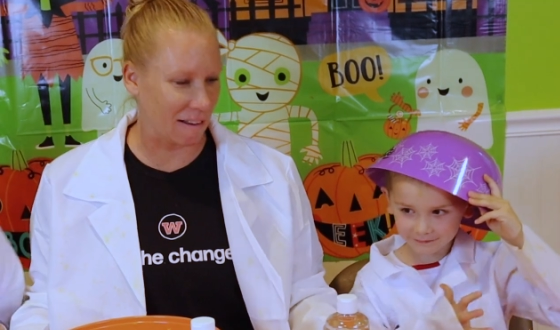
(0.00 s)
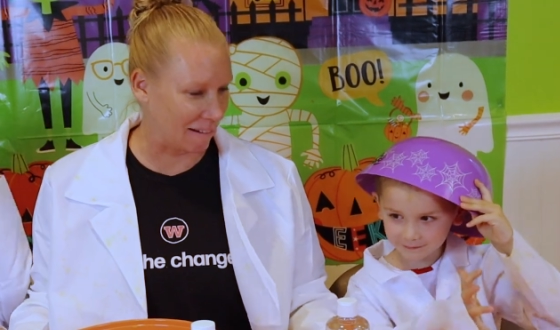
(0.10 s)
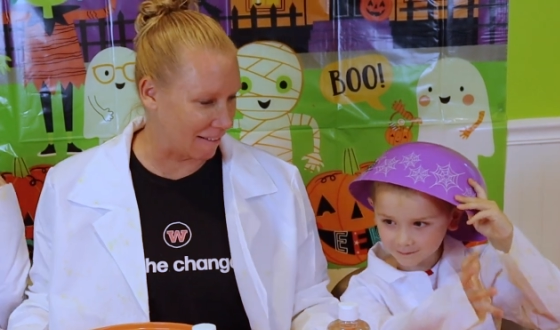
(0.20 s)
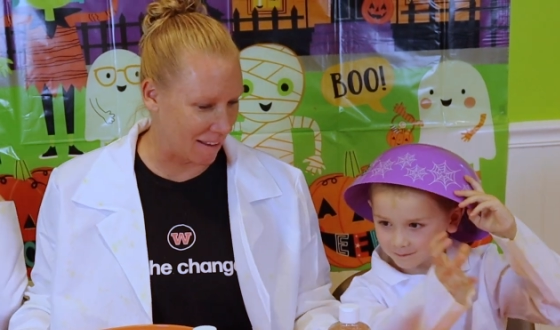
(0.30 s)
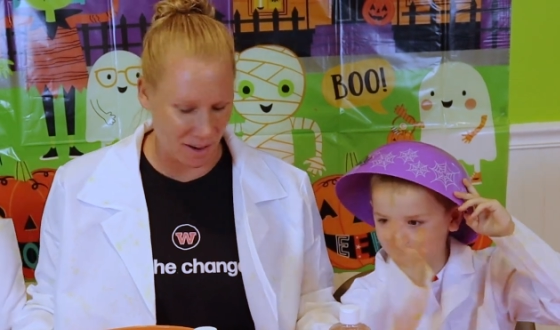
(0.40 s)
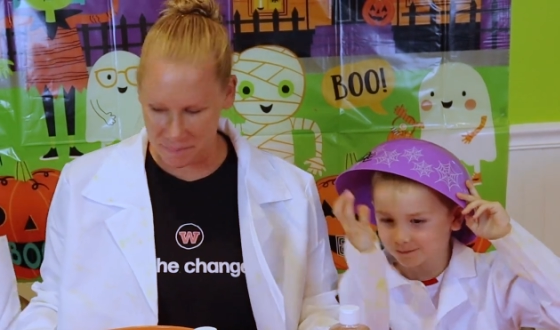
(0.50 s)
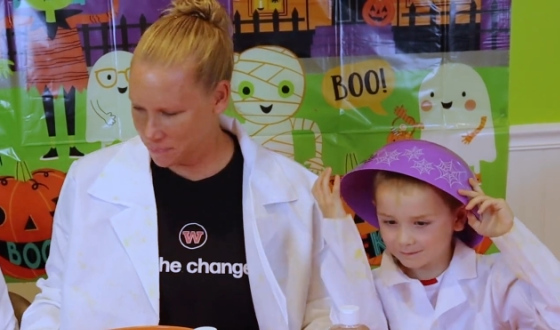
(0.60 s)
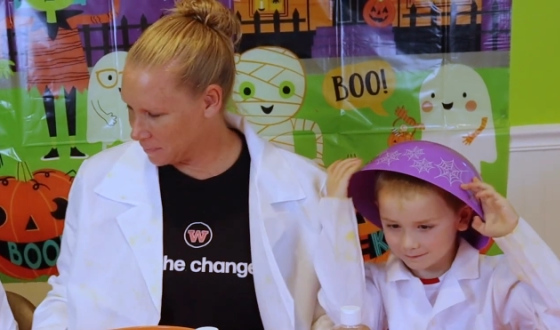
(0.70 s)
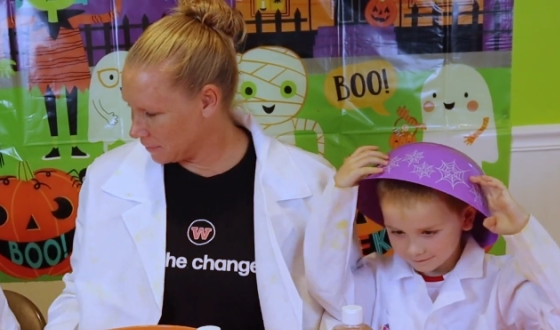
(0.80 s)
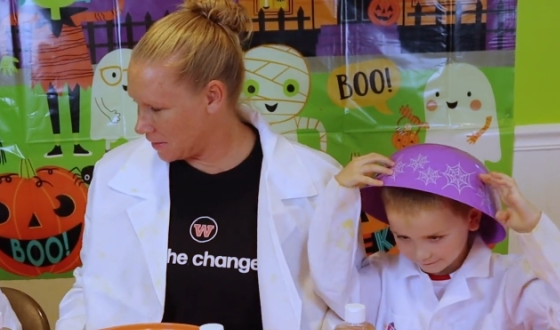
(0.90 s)
Speaker 1: out down there.
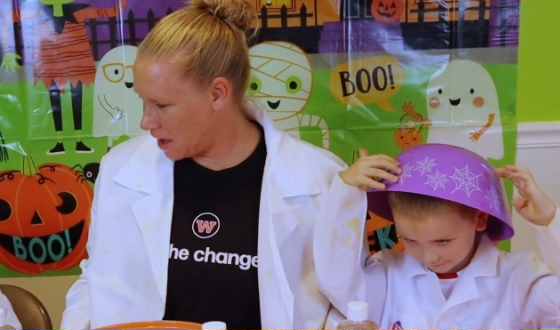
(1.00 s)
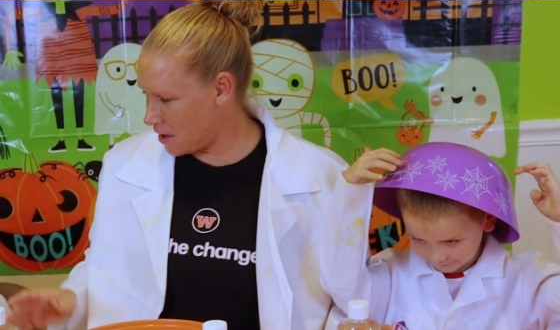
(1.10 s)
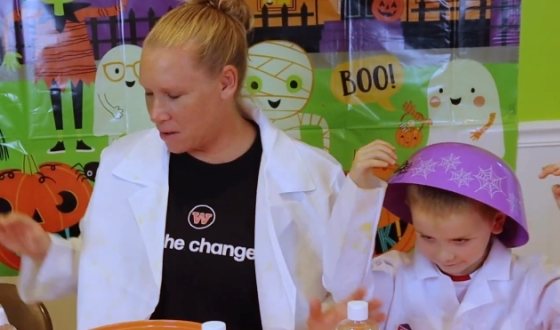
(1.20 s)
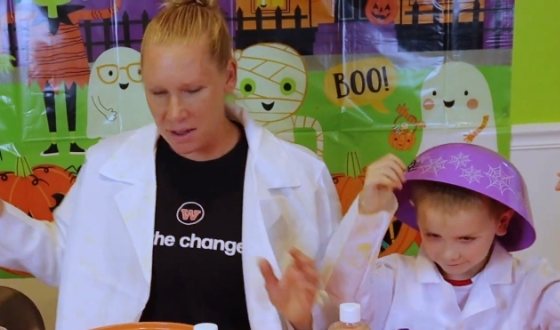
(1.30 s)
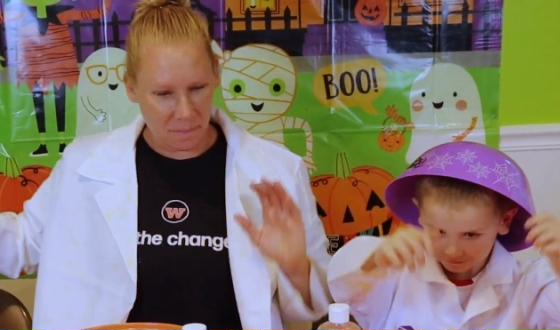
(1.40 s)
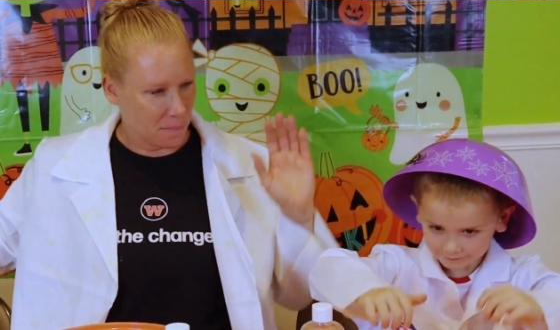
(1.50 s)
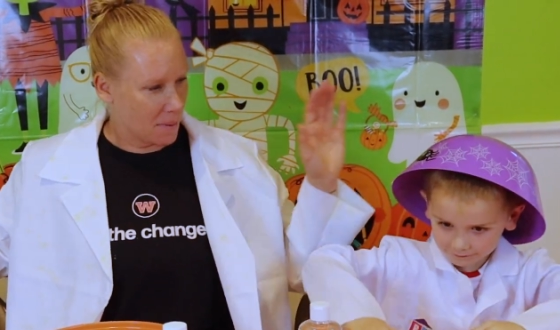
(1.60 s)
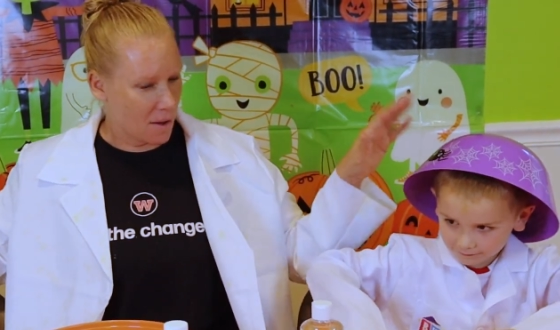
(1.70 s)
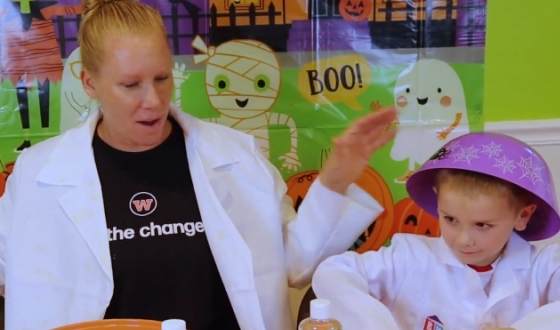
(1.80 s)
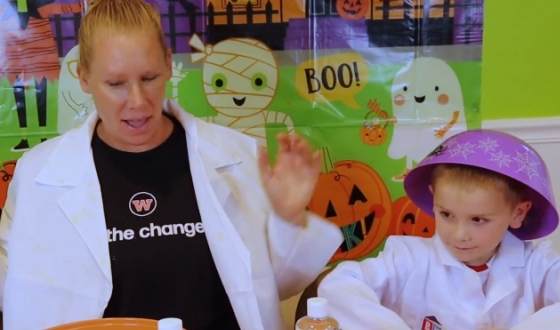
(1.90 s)
Oh good.
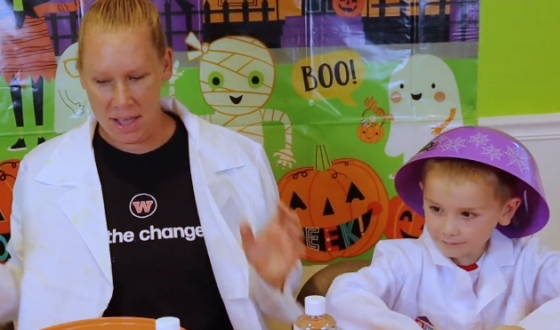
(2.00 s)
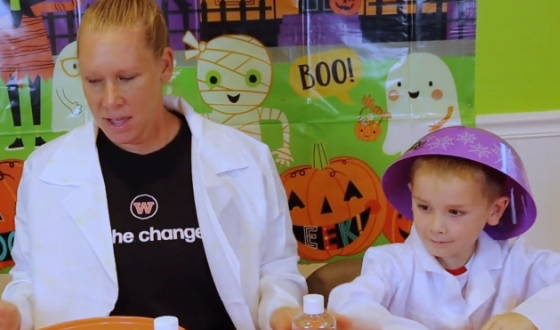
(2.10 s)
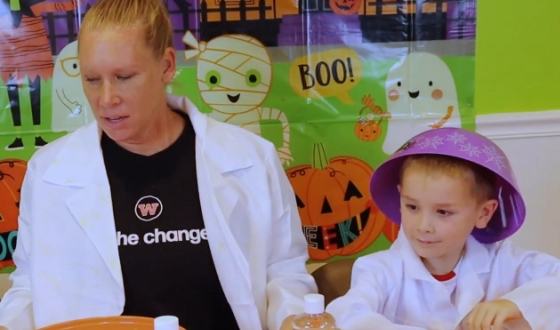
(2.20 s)
All right.